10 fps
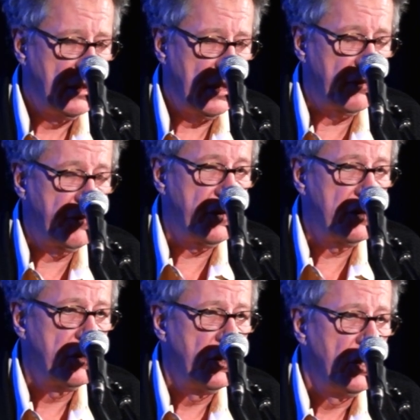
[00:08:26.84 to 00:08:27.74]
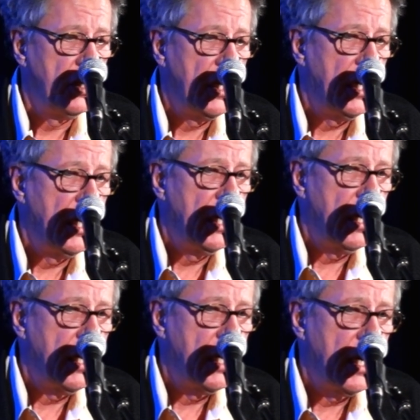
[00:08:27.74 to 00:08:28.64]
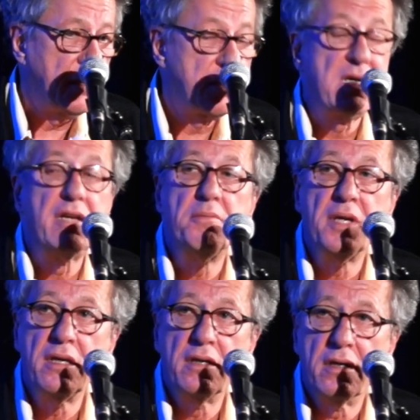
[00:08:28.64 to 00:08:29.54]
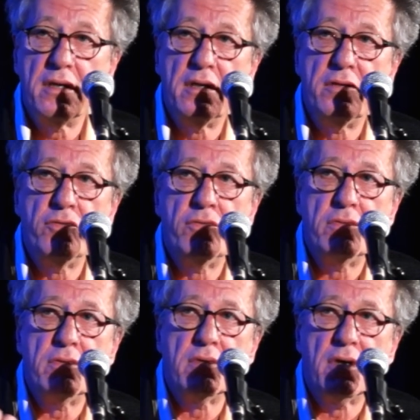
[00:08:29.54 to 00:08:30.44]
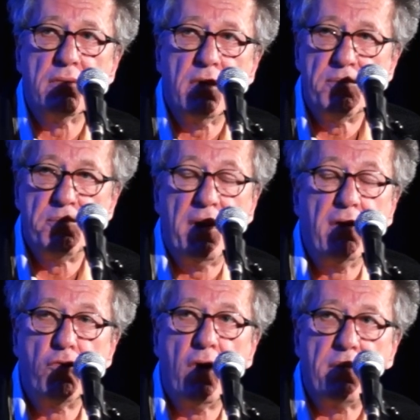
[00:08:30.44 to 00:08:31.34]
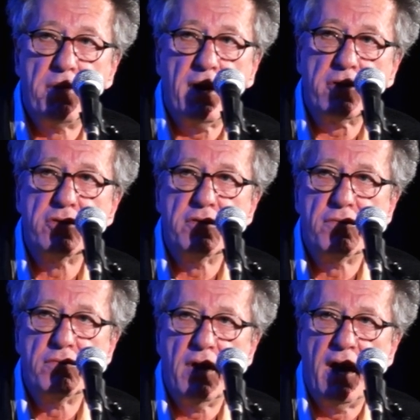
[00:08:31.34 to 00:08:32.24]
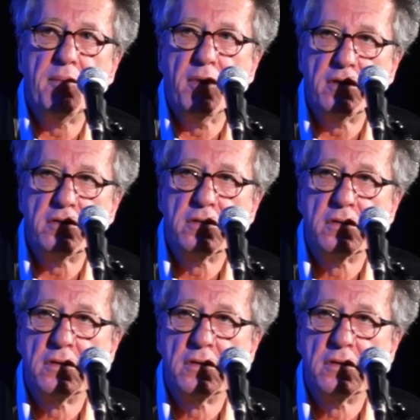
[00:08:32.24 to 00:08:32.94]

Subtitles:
outfit, had seen me in a Belvoir production of Hamlet,